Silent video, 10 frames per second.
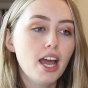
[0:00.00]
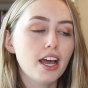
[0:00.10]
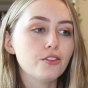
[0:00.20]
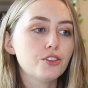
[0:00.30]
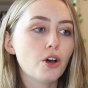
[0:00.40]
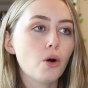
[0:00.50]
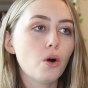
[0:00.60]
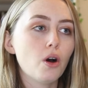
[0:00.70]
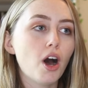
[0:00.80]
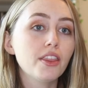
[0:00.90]
and
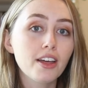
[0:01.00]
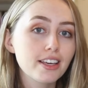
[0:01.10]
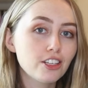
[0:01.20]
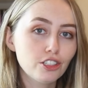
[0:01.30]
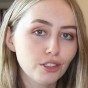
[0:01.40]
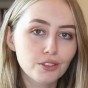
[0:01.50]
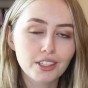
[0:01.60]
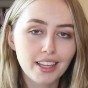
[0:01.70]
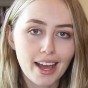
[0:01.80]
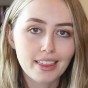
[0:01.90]
so unlucky
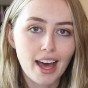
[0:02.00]
children like